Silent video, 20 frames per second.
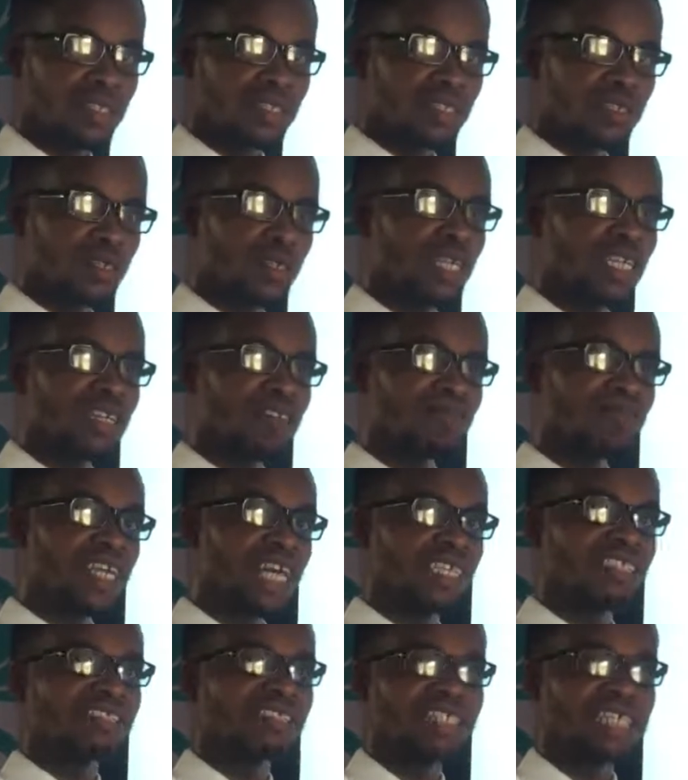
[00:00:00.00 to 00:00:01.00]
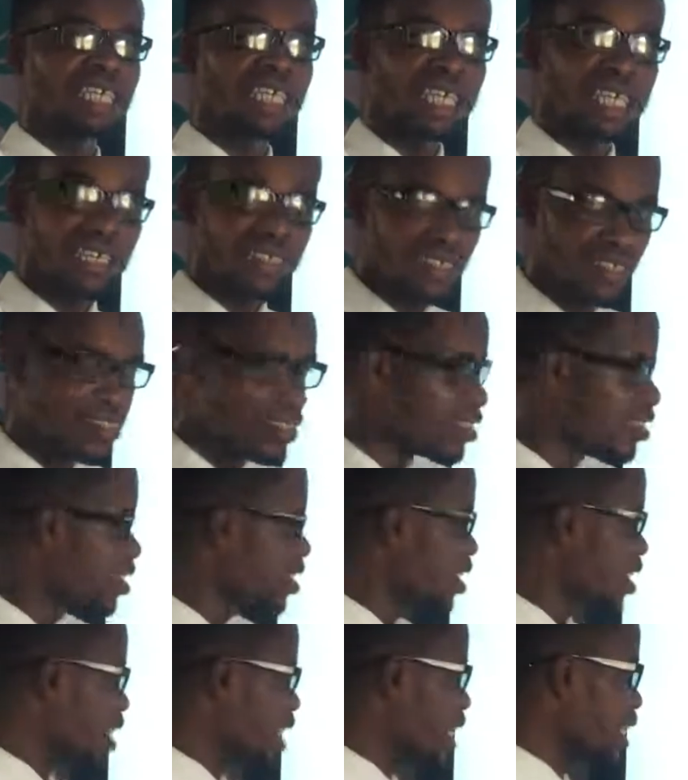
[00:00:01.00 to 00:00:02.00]
So if that is the case,
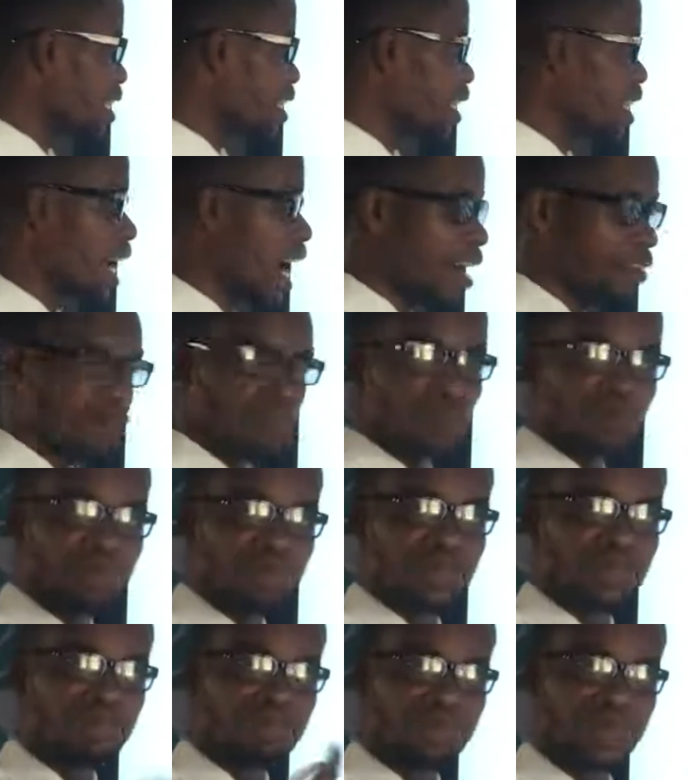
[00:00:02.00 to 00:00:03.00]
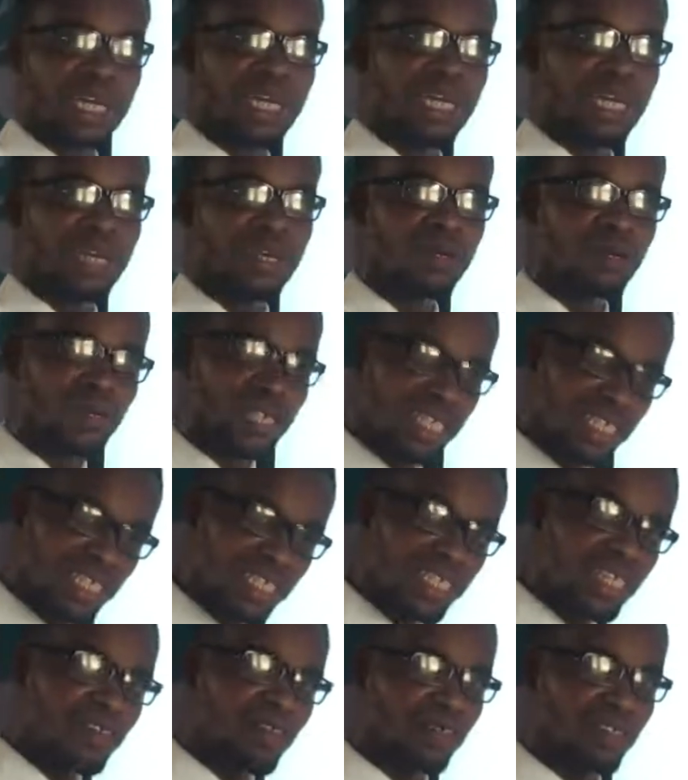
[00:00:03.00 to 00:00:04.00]
then they have to prepare
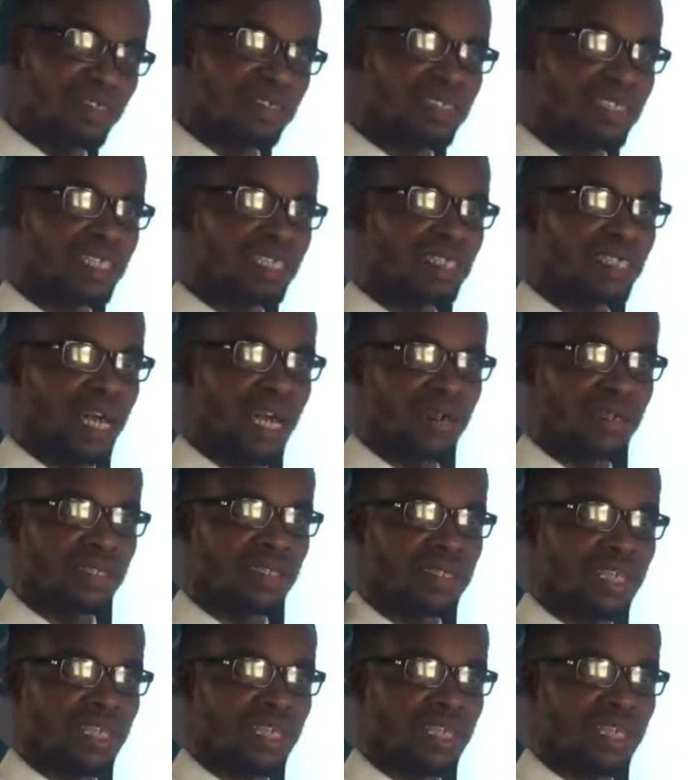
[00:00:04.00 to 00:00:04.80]
within the 48 hours,